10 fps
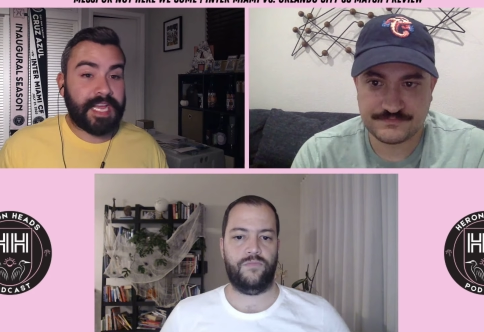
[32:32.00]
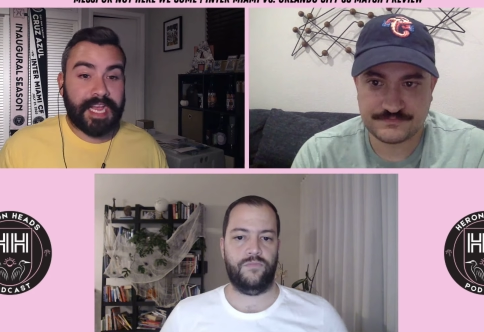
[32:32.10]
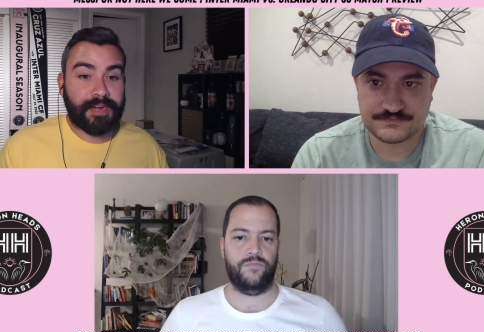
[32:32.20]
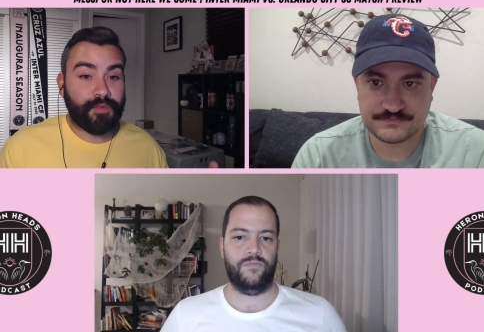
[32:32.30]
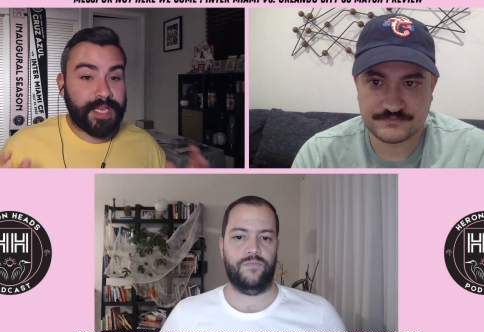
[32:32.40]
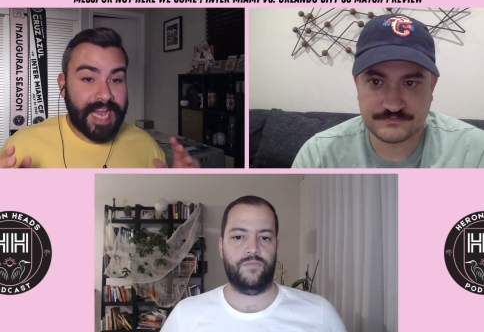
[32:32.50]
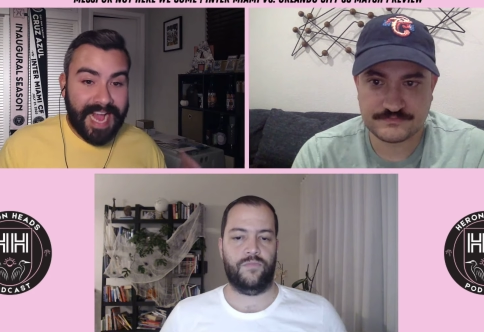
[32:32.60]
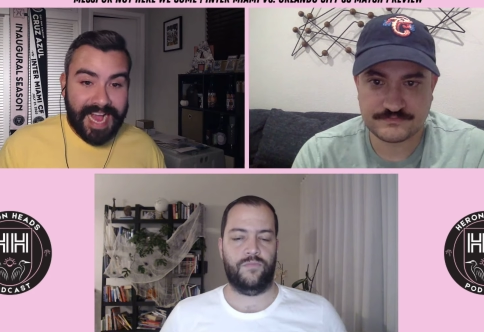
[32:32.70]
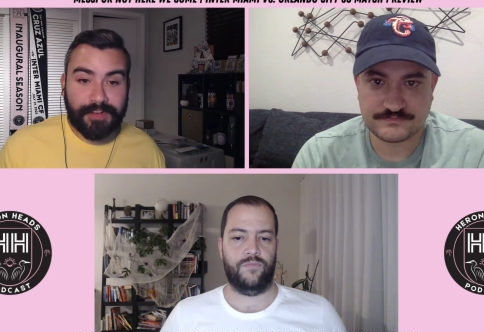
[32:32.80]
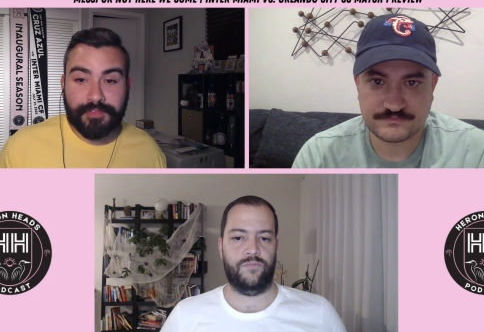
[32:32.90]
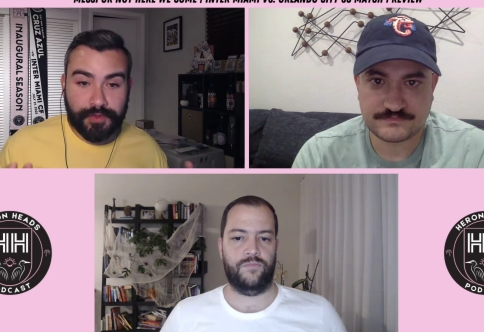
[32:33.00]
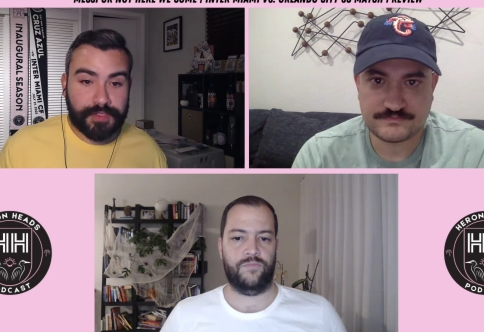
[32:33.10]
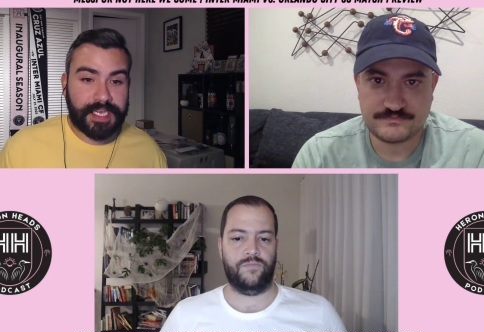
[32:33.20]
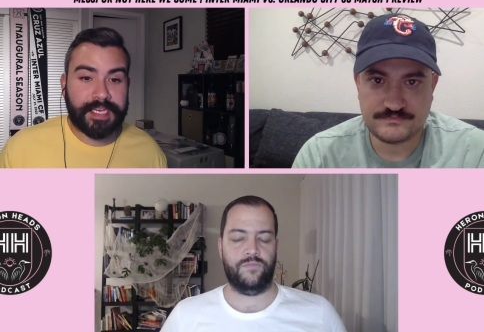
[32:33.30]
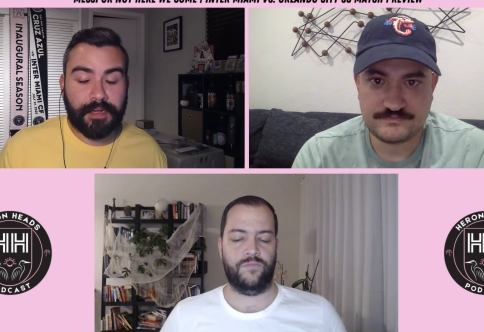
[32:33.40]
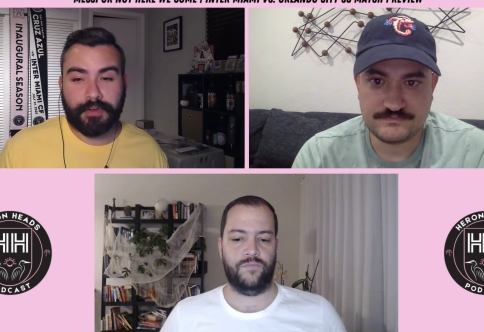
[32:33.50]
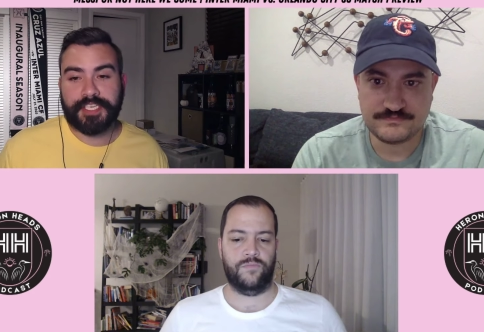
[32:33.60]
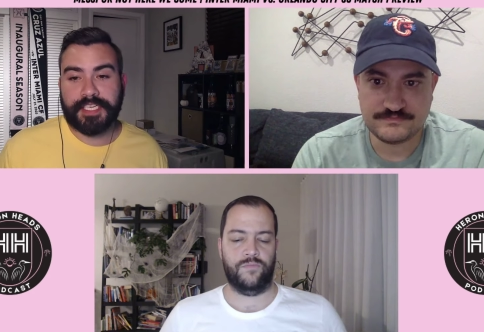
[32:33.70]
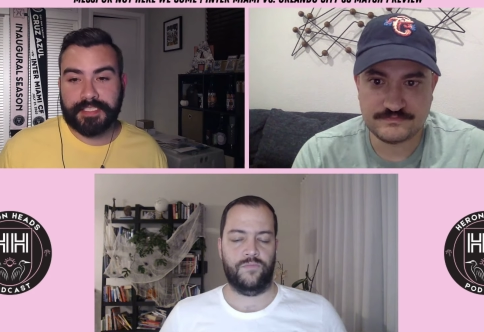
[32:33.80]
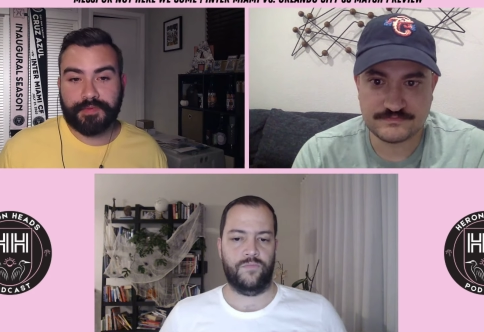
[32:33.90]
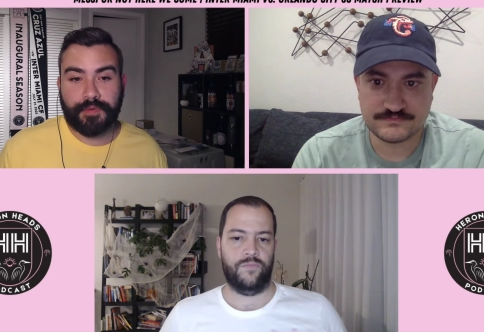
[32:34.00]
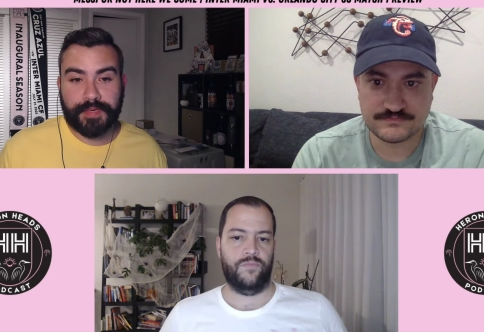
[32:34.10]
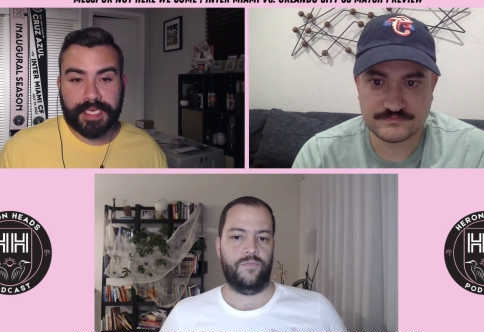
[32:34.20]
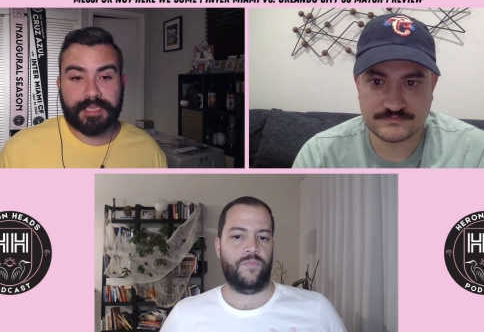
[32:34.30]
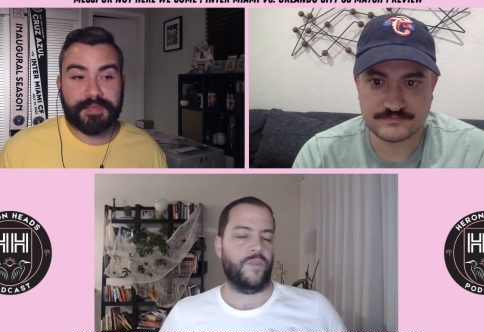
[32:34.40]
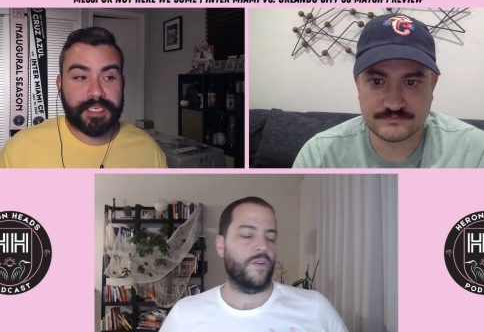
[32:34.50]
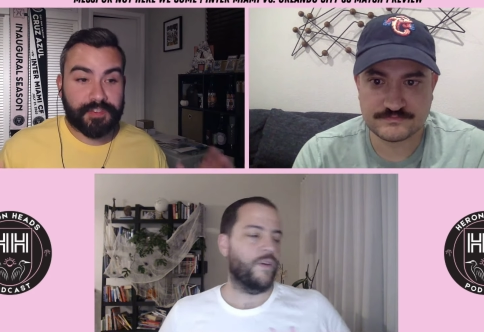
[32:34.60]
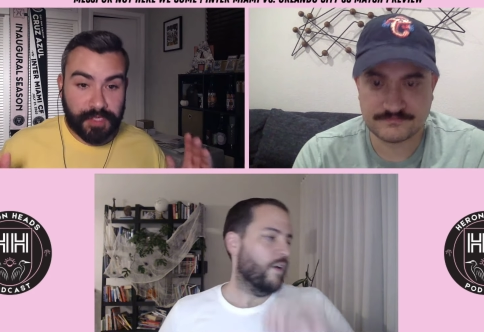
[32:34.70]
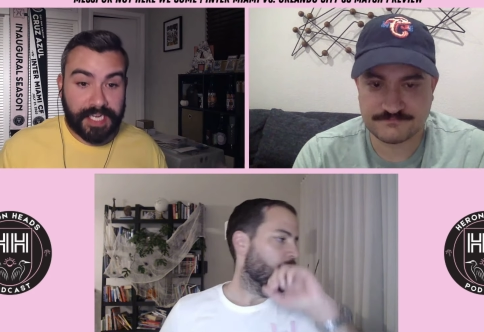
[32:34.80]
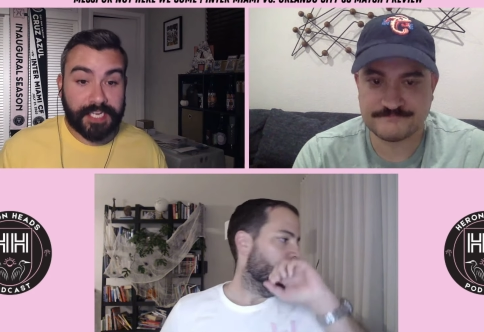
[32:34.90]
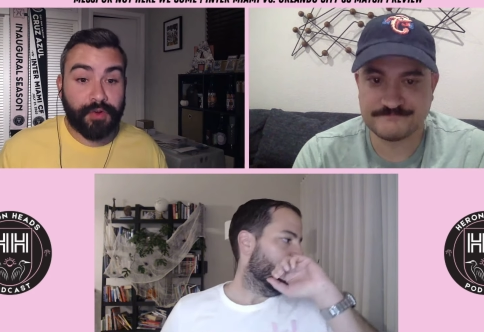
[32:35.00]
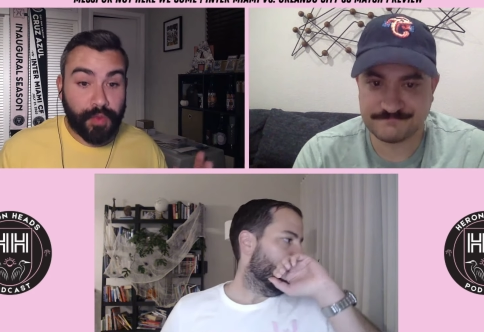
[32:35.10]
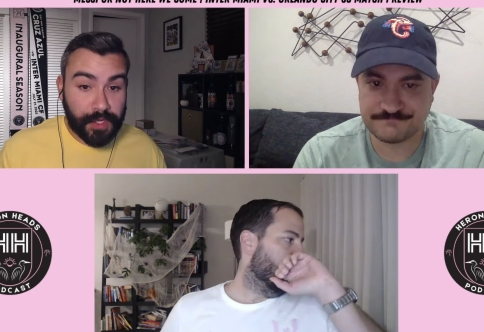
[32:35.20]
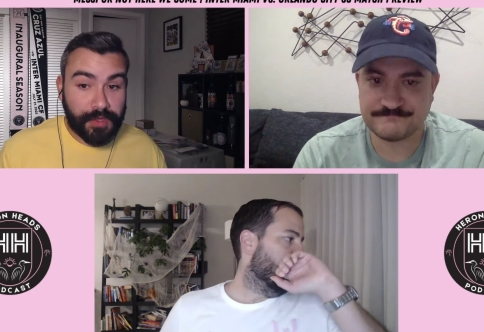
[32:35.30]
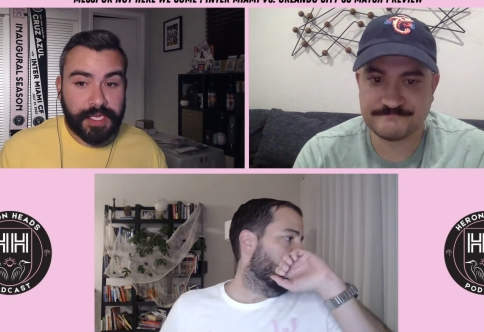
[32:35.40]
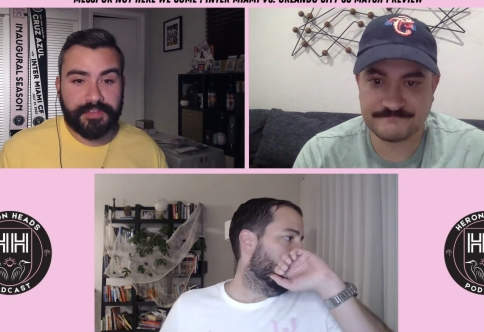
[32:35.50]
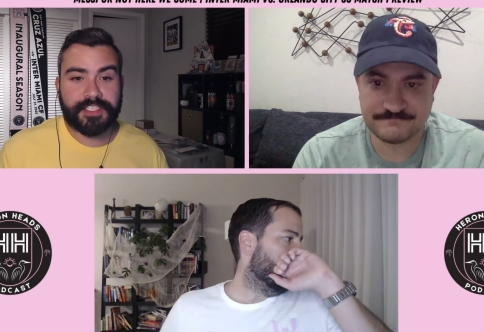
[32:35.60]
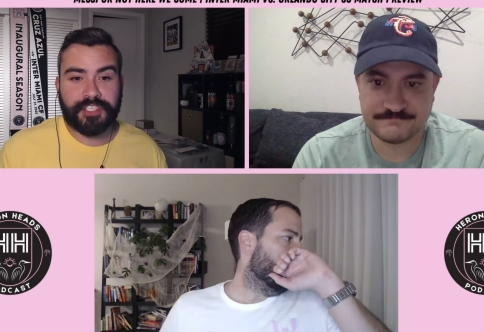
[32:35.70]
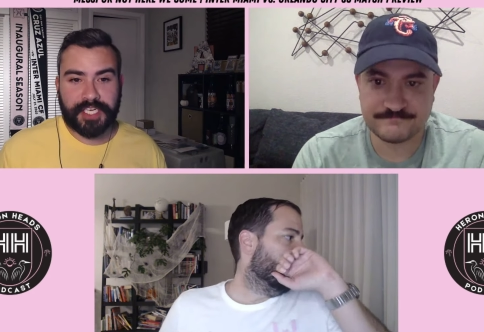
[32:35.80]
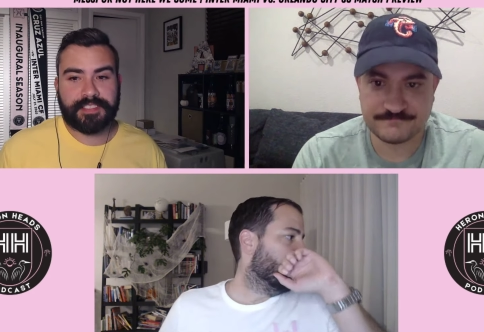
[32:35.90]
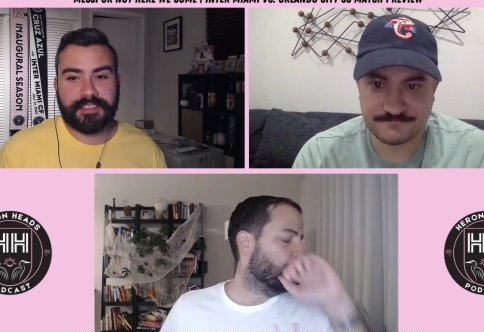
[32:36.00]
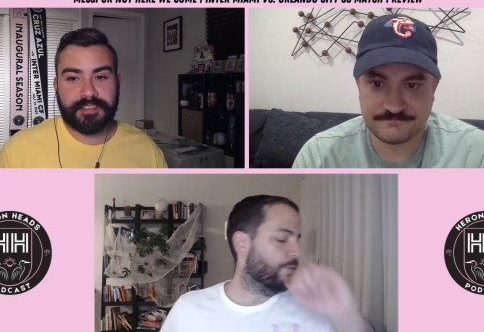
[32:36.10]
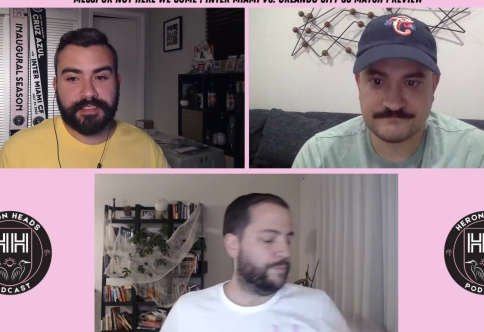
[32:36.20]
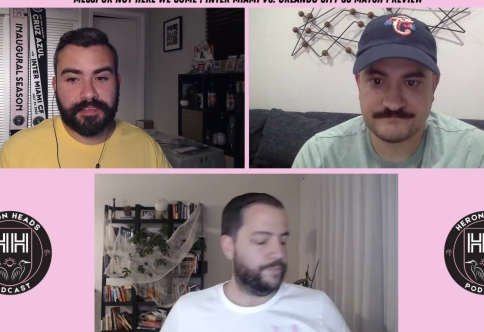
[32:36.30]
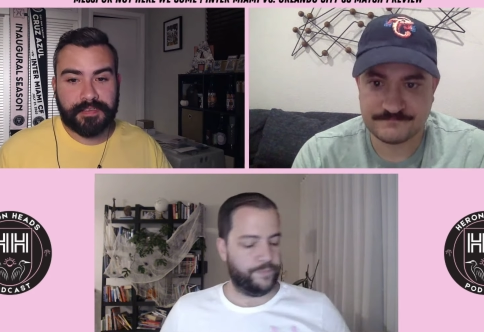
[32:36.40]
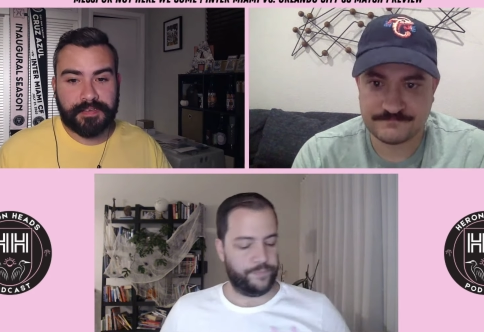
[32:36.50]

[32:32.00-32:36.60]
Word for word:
Speaker 1: And we have to take our chances when we get them because Orlando will give us chances.